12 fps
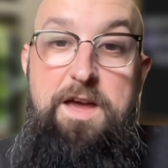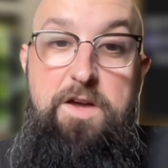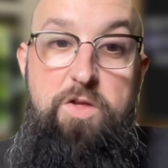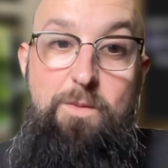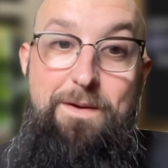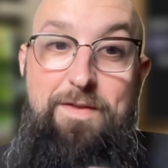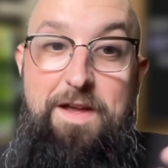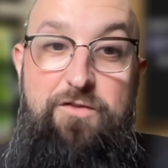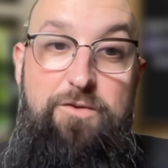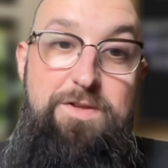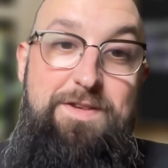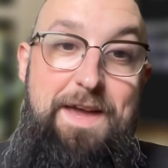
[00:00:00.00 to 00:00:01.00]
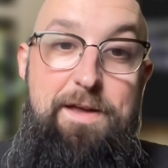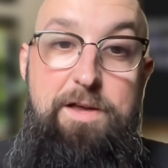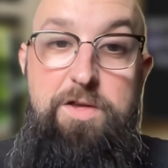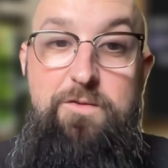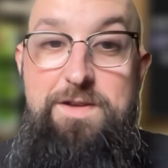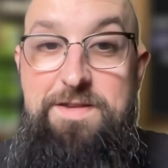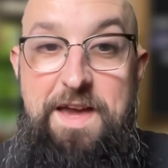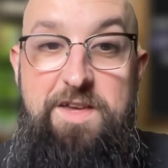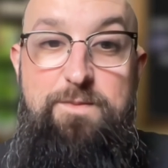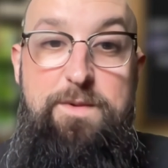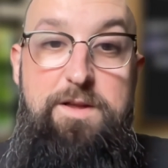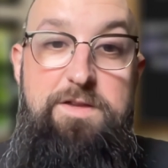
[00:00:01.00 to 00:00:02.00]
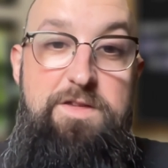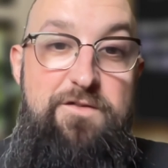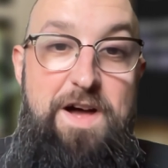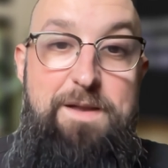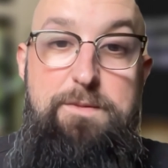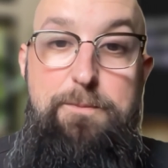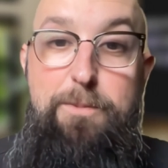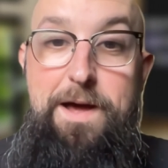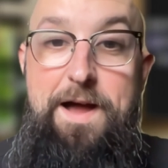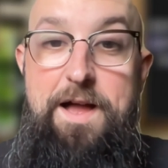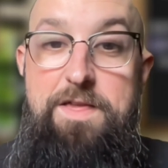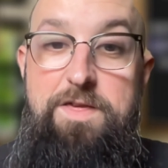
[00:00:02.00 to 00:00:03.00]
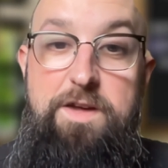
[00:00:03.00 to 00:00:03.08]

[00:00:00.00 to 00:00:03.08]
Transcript: So whether that's through skills or assessments, development plans,